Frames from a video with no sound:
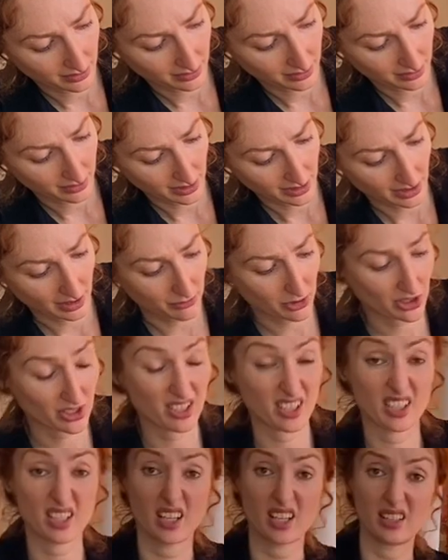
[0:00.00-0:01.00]
I think I'm just
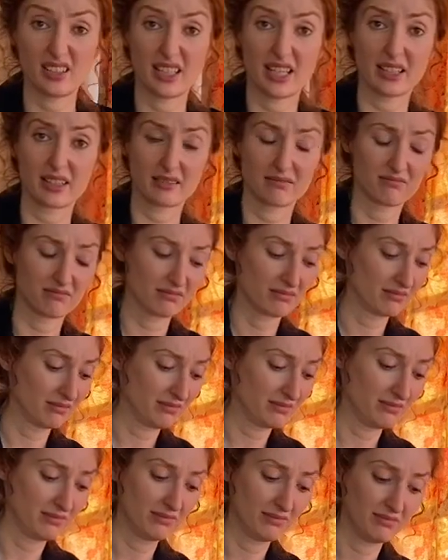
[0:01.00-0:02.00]
going to kind of
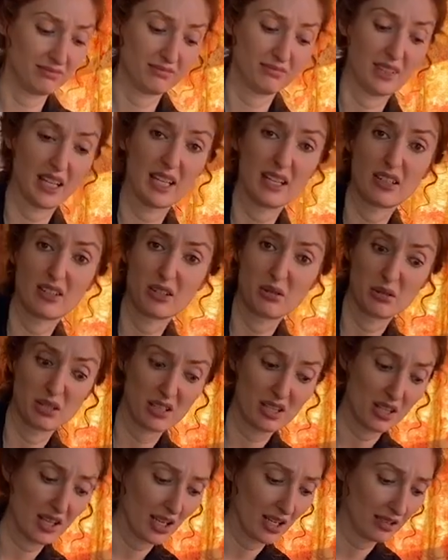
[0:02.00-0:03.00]
let it do its
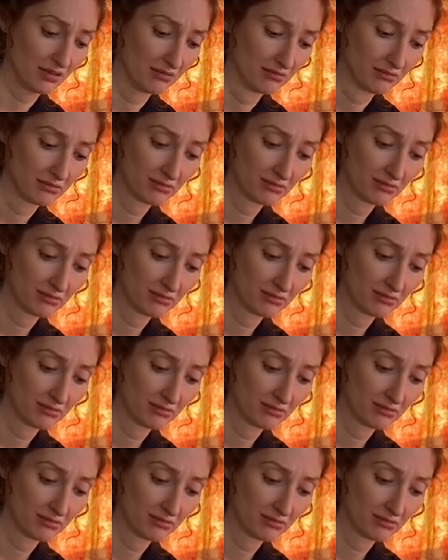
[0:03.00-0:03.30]
thing.